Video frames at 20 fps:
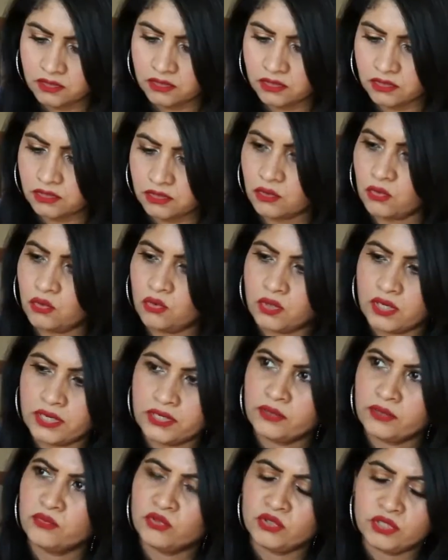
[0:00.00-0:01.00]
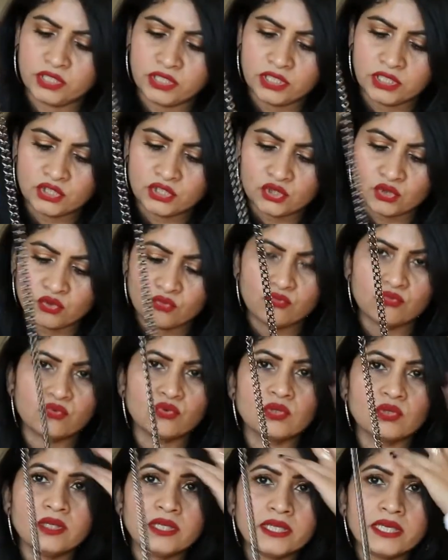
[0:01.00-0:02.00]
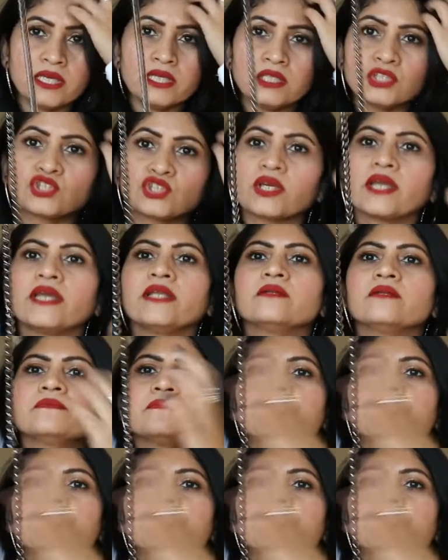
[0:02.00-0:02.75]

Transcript: so I removed it so fully chain